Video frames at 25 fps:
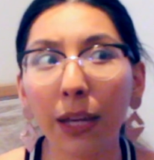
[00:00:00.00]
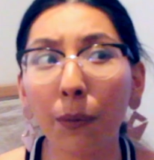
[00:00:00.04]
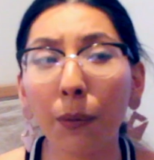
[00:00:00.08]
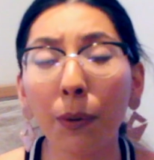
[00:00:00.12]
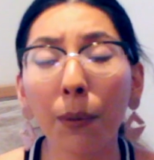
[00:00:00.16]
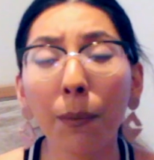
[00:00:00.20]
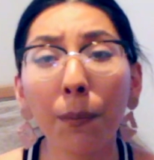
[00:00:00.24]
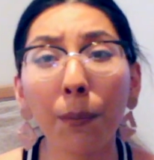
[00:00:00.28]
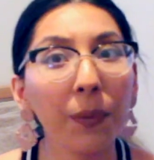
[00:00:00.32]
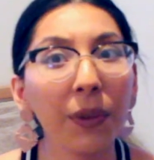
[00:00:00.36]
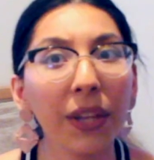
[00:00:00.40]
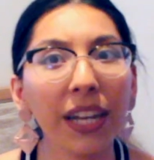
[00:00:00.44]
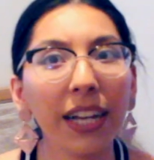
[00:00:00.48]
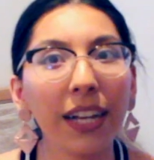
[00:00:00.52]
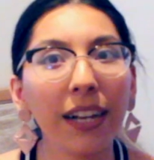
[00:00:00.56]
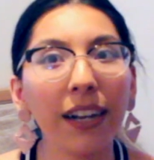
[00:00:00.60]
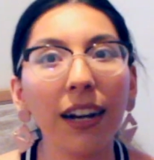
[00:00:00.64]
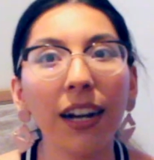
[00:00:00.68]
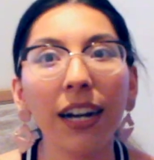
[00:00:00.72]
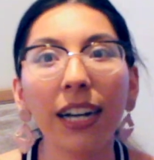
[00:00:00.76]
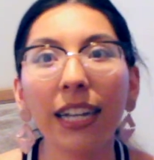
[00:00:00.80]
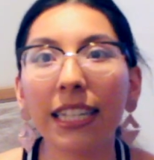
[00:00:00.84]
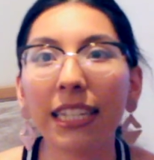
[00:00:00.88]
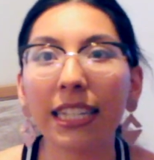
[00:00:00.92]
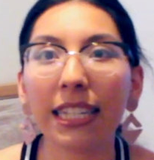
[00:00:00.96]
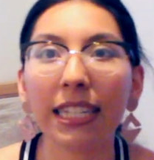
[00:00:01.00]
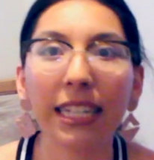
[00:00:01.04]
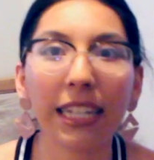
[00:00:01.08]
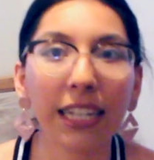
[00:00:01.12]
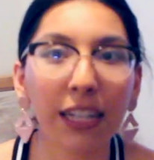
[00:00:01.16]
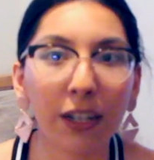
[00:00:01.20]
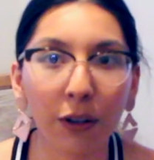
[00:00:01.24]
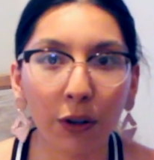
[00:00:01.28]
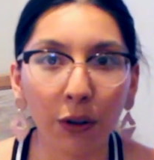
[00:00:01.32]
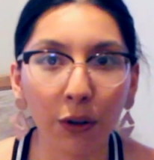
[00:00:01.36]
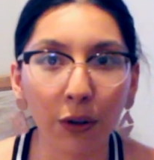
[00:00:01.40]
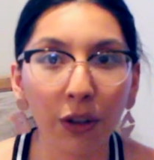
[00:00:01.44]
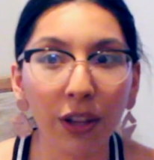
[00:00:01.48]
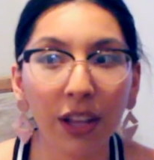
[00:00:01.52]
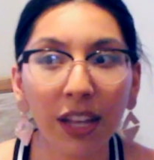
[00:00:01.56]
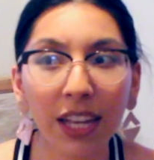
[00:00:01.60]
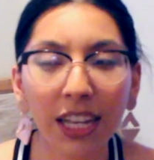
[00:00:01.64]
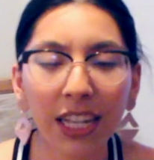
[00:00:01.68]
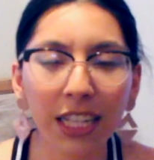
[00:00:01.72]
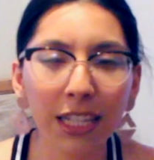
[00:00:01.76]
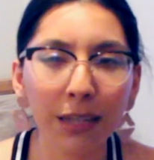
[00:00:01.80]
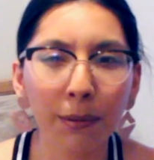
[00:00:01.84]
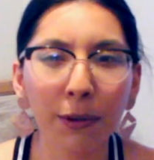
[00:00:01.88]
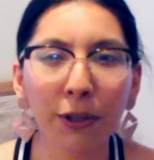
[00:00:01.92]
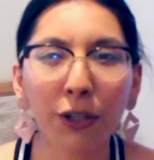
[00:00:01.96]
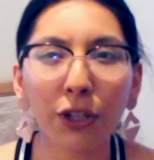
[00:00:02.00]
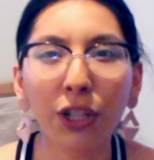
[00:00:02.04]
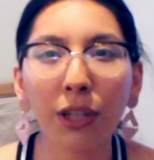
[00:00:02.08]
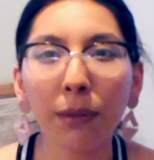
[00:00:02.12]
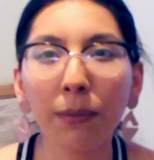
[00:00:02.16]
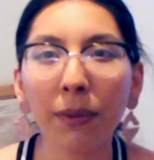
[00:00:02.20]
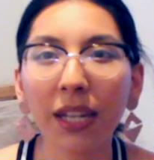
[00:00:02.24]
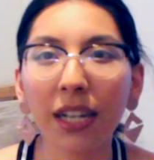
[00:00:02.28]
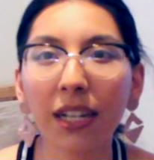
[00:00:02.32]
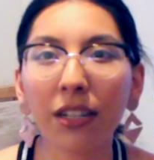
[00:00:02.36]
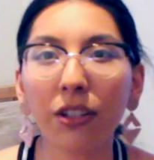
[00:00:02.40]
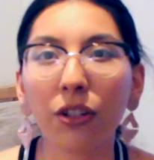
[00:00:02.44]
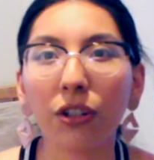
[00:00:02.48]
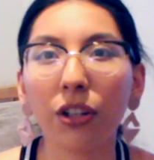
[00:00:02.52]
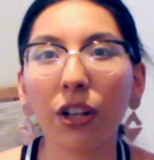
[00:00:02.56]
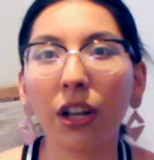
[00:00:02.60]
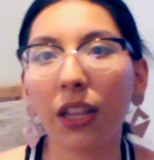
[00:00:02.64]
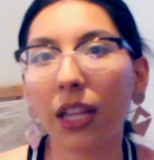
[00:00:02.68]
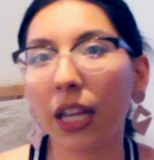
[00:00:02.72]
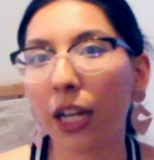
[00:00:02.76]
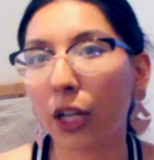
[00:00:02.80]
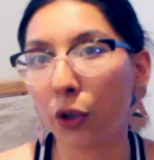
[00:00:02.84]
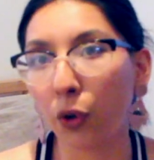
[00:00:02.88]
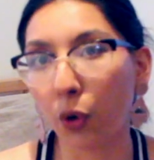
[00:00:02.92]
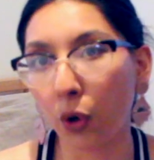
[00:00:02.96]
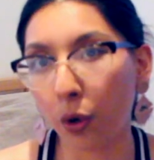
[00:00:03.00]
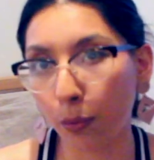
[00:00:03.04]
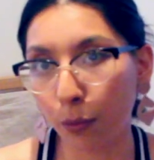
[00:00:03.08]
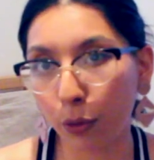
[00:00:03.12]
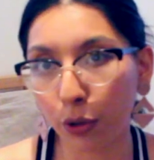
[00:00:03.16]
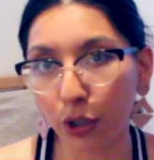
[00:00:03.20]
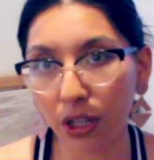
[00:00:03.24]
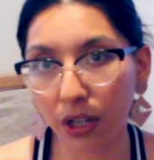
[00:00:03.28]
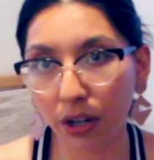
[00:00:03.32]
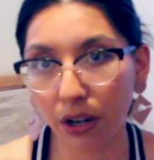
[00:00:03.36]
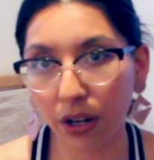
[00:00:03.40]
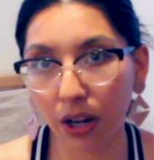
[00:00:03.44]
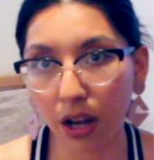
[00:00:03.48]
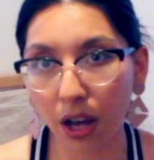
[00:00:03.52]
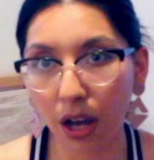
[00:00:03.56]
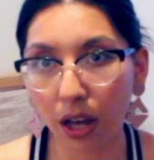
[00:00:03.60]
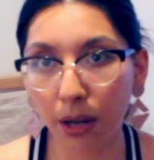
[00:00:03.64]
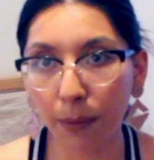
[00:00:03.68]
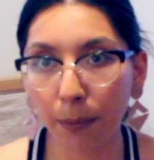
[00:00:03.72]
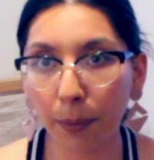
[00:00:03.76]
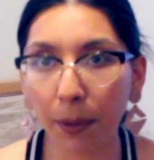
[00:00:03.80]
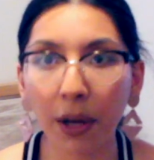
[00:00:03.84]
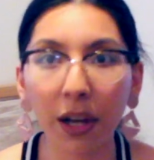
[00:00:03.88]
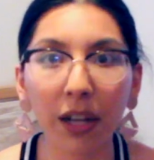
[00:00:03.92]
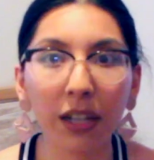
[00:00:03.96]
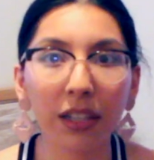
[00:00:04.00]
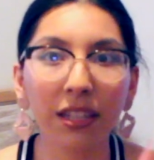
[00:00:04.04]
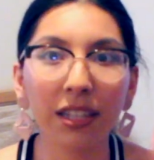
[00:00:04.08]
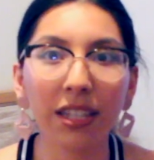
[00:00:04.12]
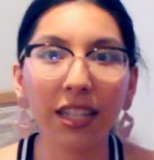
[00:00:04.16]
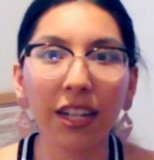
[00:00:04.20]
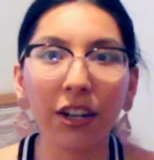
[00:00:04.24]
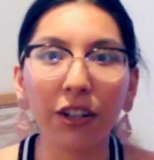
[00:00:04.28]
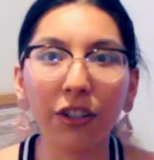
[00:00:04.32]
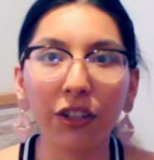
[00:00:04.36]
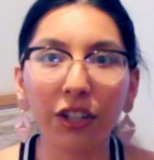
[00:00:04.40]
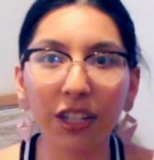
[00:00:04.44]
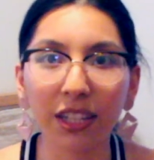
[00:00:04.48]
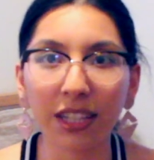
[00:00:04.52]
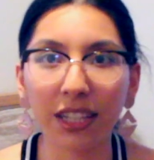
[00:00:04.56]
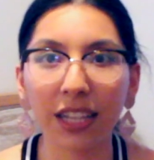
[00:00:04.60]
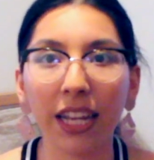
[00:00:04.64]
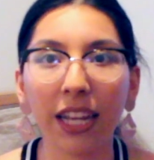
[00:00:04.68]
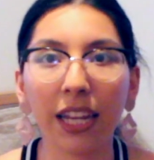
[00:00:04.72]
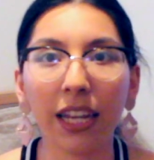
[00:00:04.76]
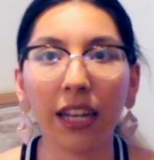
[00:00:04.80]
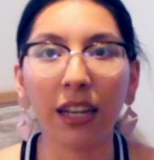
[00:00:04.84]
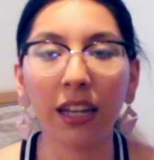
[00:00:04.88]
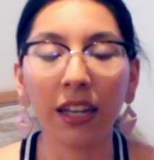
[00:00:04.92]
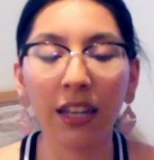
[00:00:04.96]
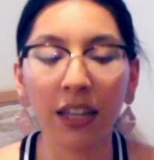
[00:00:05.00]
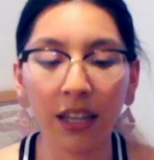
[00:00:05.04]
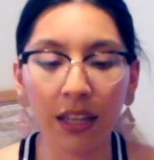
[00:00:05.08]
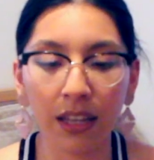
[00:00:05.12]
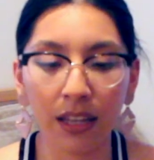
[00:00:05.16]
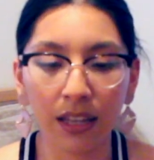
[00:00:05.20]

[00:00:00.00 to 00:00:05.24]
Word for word: they look like a steal especially because they're not like normal terracotta pots that are just like